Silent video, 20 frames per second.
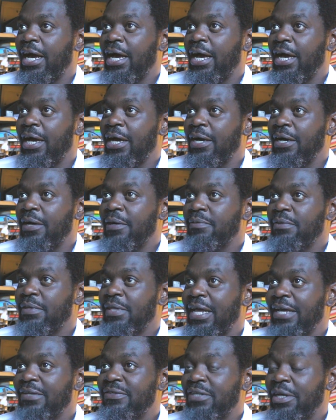
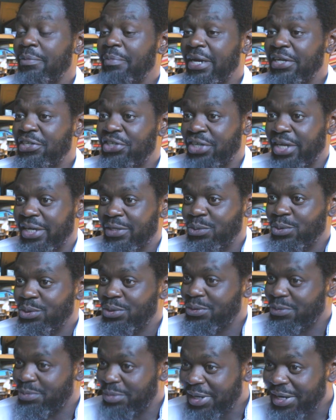Last time I checked, which
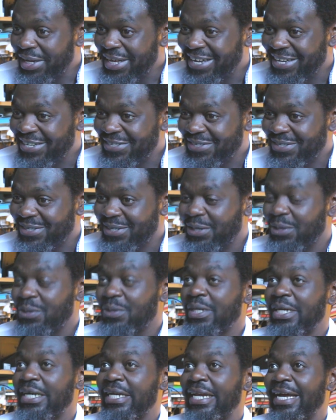was many years
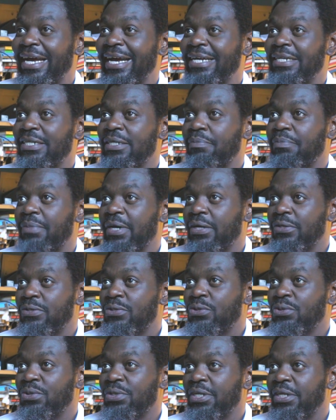ago, it had about
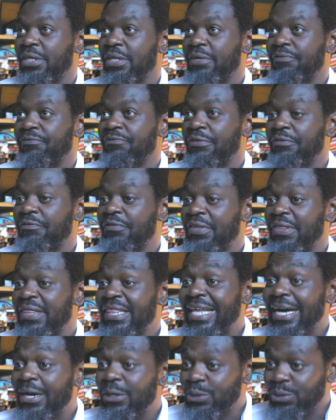
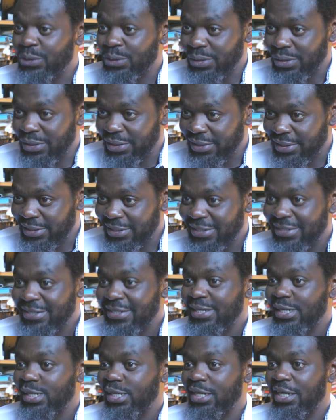250,000
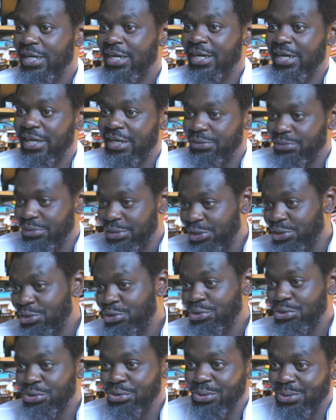
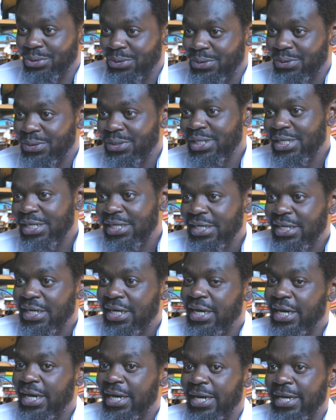read-throughs.
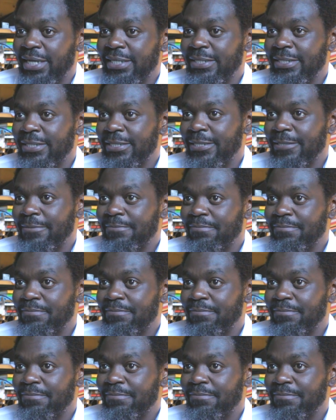And